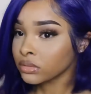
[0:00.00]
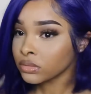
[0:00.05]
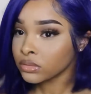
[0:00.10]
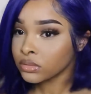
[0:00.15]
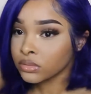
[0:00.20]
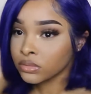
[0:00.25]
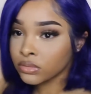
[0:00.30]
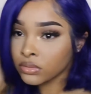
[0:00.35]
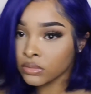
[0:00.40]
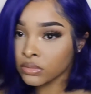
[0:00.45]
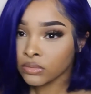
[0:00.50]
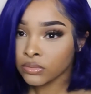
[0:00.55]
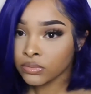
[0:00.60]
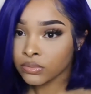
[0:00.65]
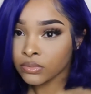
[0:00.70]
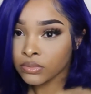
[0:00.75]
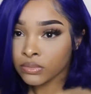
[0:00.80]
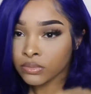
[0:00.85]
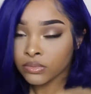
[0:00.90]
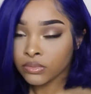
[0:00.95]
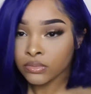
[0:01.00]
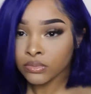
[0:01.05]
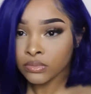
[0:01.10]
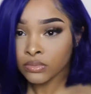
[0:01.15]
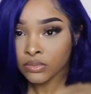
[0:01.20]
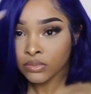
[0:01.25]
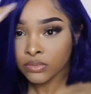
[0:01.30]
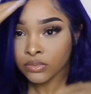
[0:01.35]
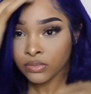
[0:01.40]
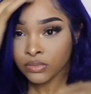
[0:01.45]

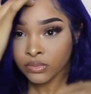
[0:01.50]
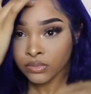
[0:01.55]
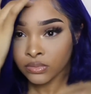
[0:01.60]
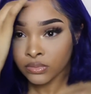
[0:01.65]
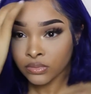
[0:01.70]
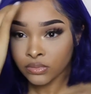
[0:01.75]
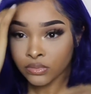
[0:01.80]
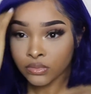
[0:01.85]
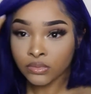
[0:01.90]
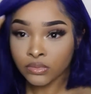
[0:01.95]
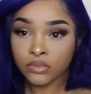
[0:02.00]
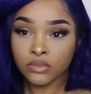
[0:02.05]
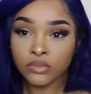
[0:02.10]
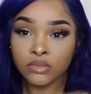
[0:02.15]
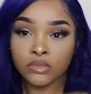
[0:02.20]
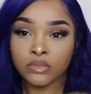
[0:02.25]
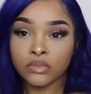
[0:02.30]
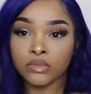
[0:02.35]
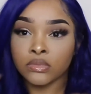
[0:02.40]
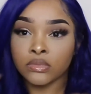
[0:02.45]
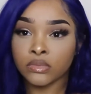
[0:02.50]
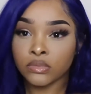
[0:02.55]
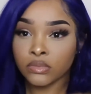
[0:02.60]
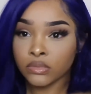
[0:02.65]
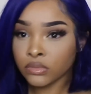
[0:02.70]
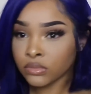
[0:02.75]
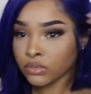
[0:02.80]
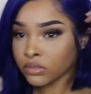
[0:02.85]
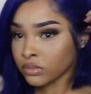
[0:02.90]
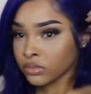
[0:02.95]

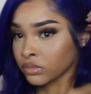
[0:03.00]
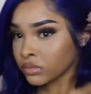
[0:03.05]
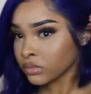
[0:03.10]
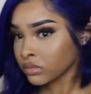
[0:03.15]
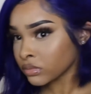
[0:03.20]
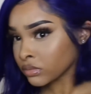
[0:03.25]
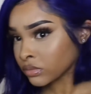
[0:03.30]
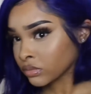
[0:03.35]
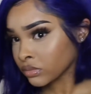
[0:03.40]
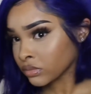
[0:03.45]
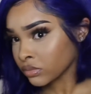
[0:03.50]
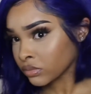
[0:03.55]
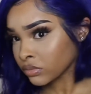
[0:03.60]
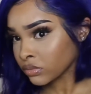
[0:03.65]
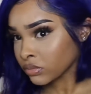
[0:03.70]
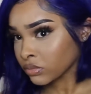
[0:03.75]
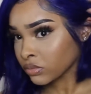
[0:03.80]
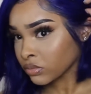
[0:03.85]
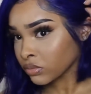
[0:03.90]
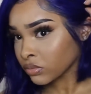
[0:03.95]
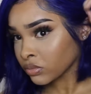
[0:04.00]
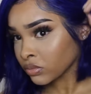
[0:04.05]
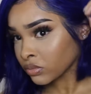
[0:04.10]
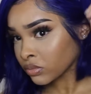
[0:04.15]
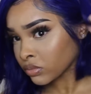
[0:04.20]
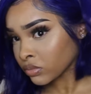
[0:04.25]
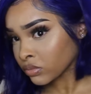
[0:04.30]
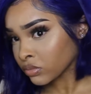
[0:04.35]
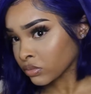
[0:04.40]
Nobody speaks.